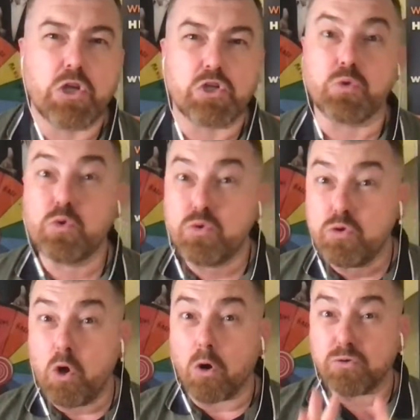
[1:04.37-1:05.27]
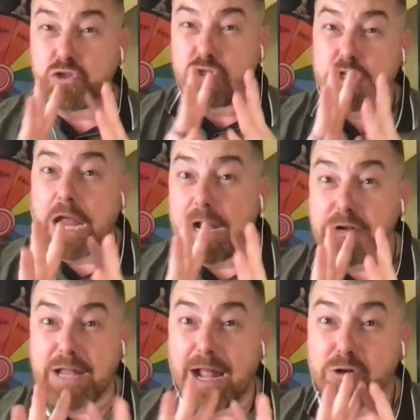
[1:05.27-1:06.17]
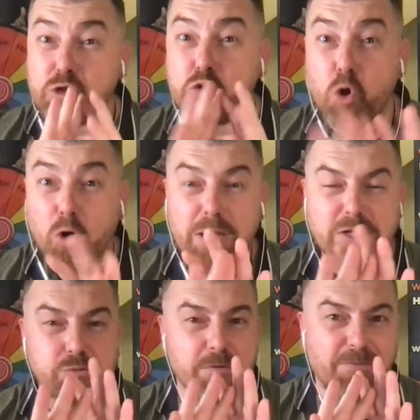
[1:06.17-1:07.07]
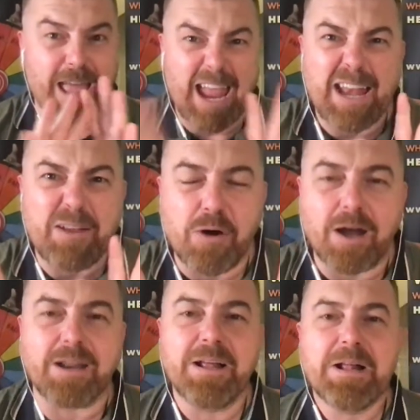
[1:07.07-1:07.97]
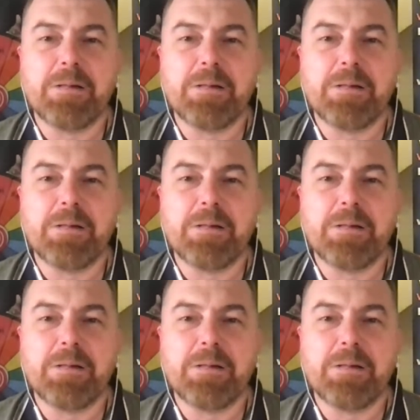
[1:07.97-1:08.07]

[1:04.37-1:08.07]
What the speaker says: So do not share that knowledge with anyone